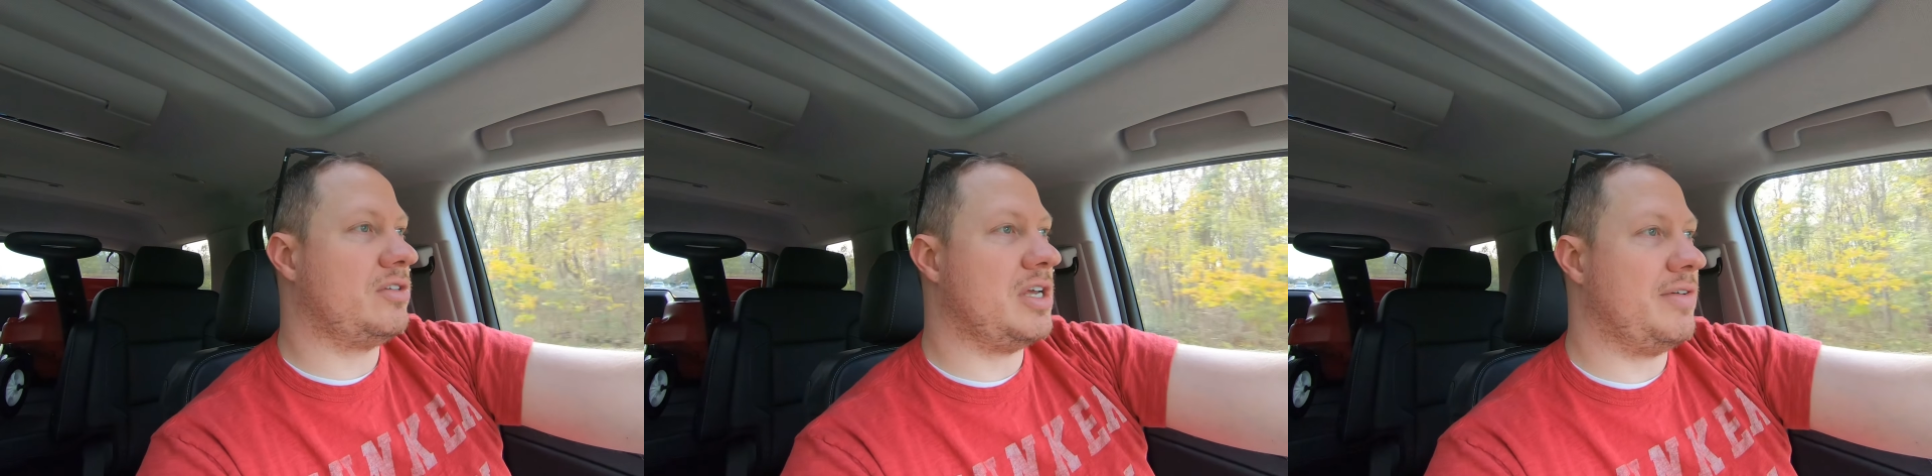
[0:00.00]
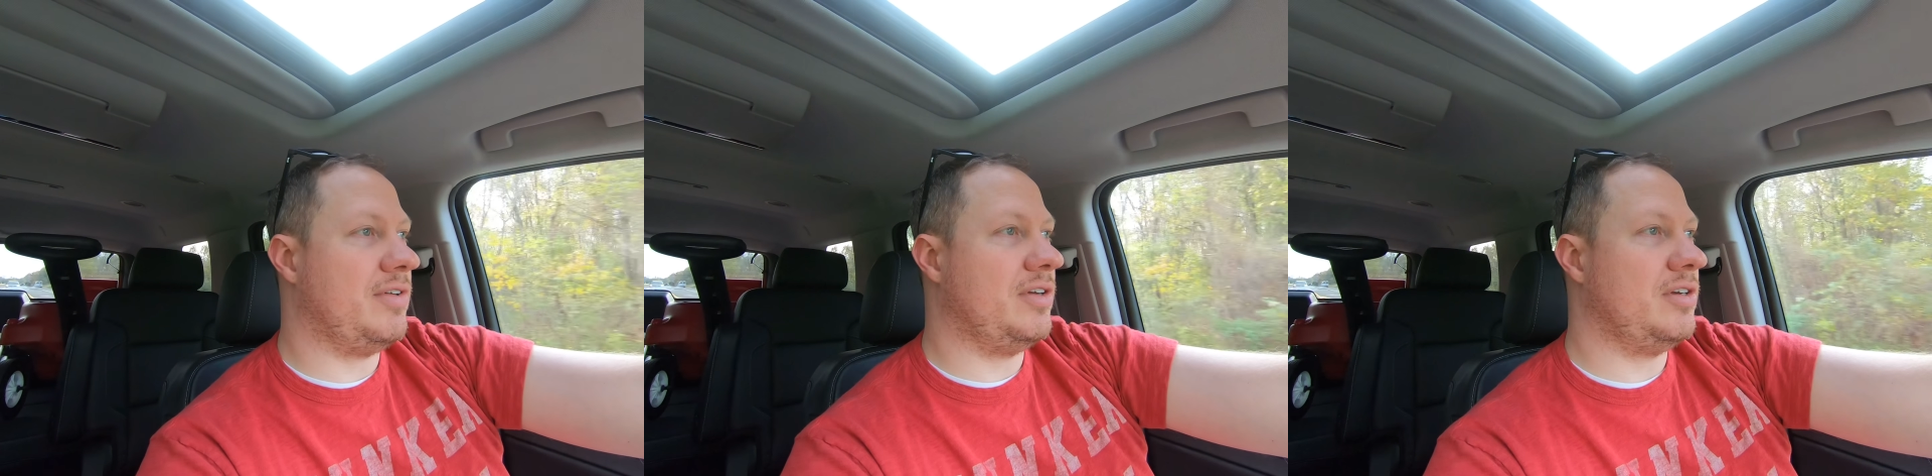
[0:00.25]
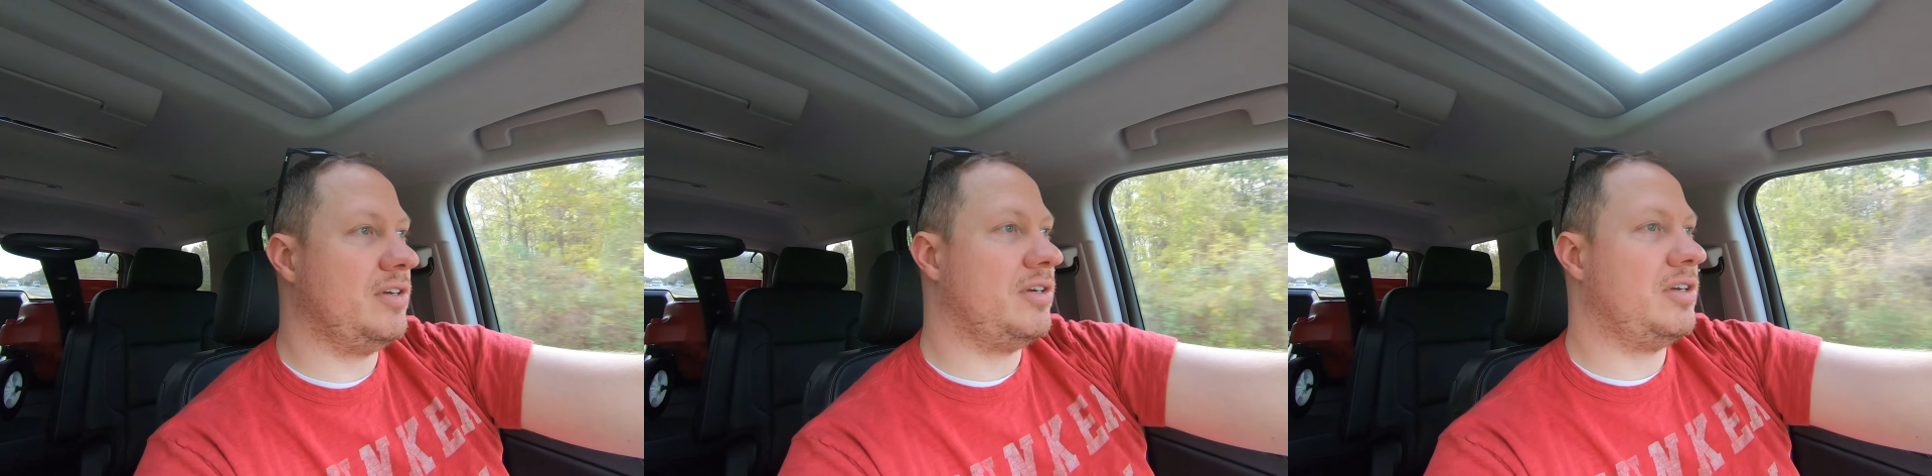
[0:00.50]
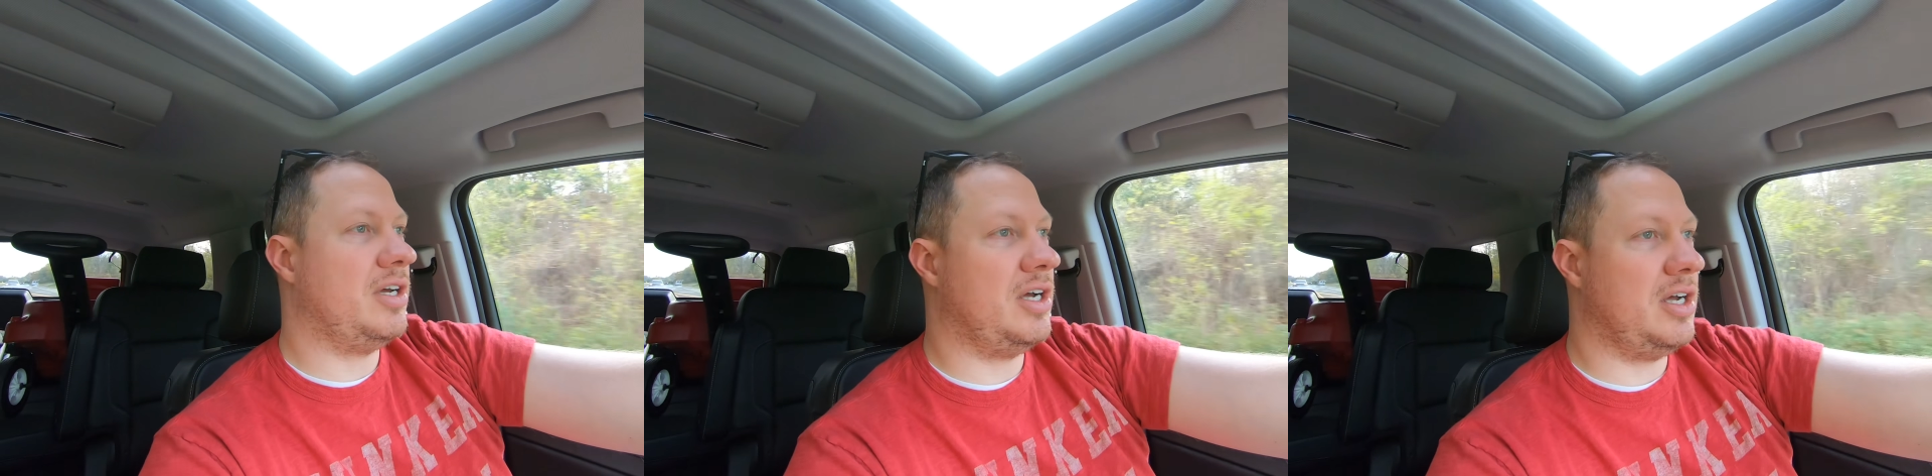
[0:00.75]

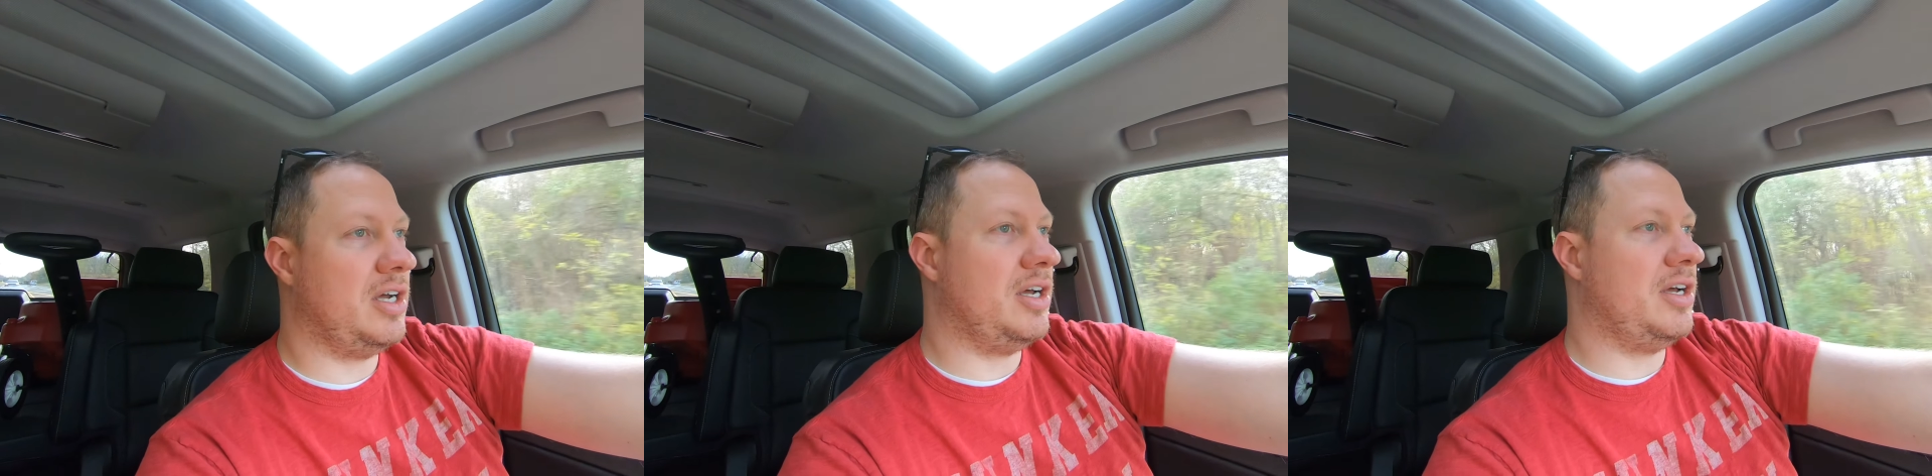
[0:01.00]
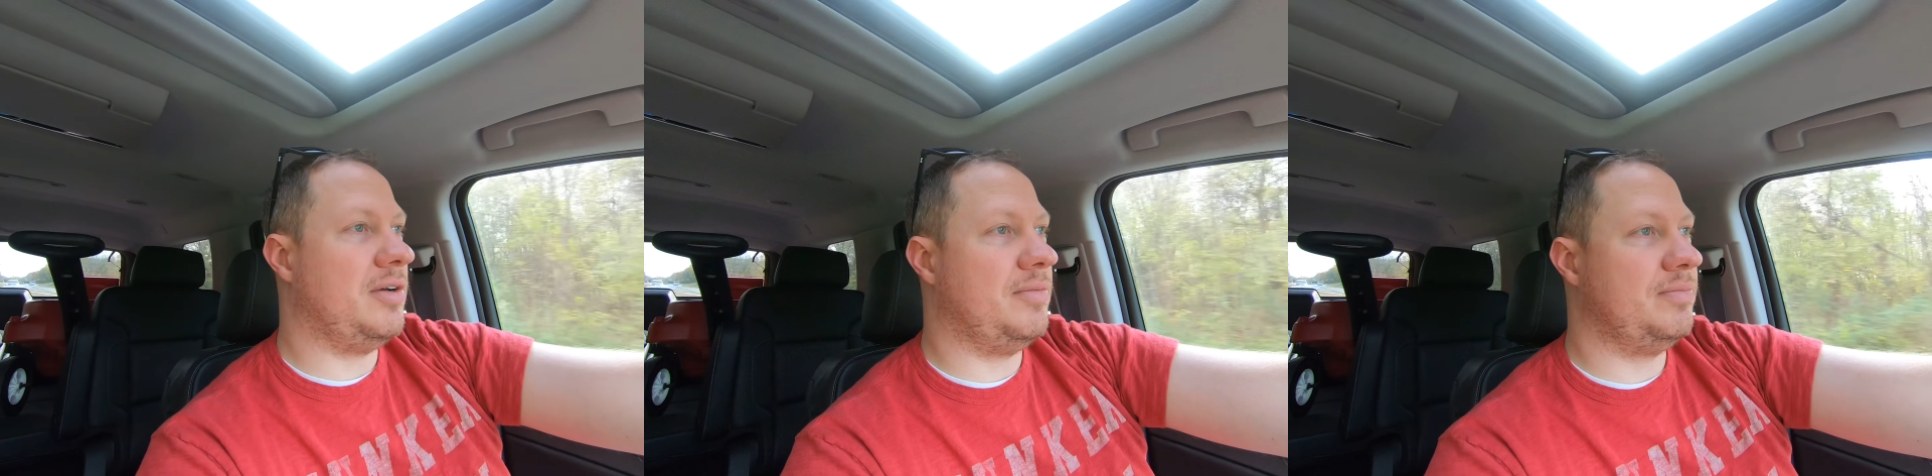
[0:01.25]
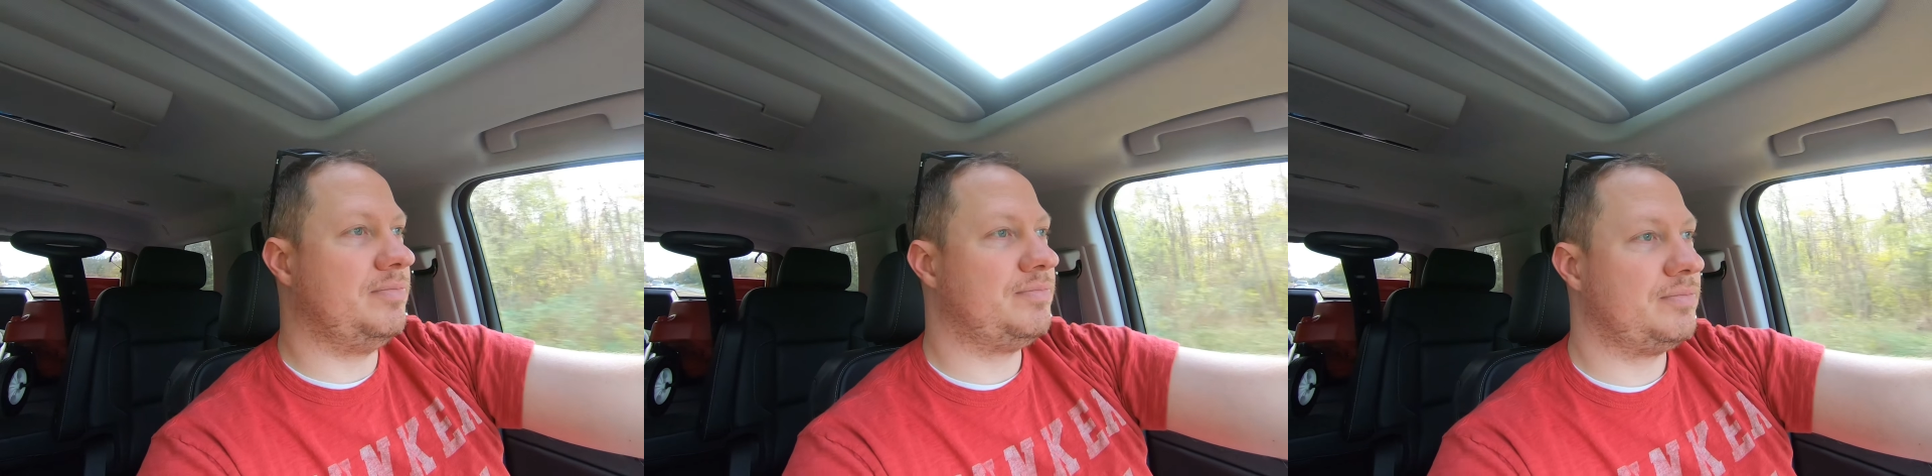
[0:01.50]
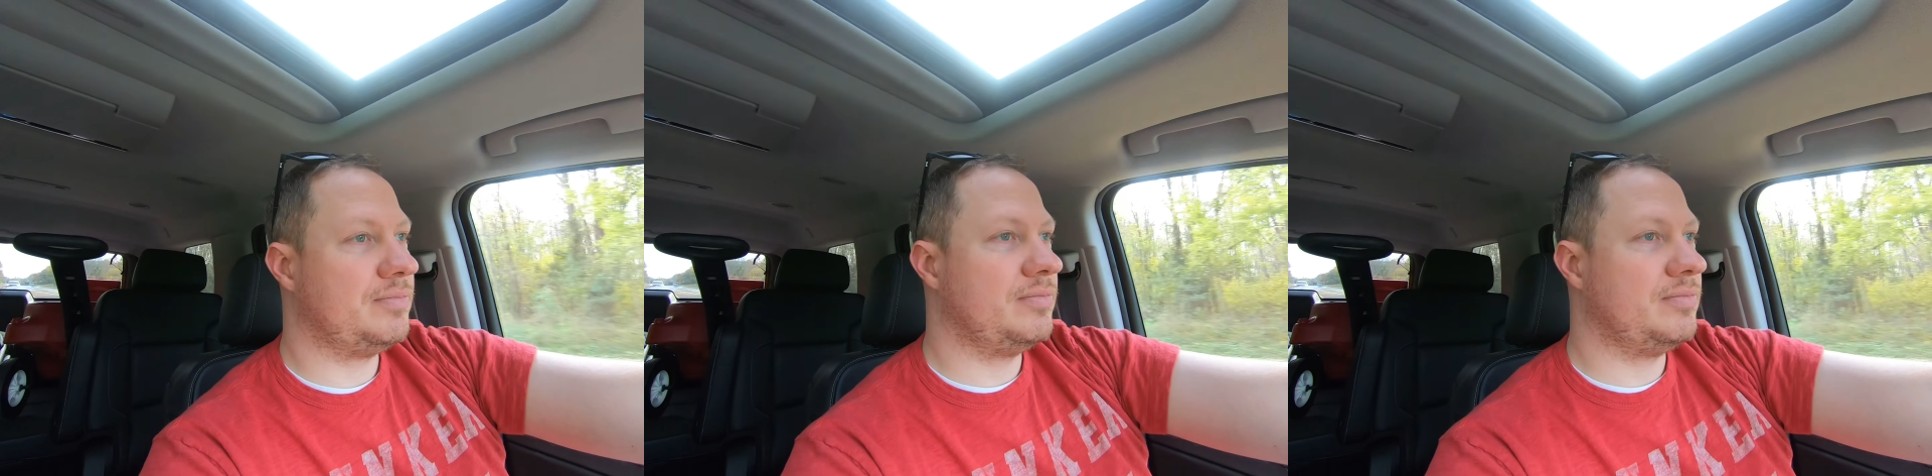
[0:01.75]
7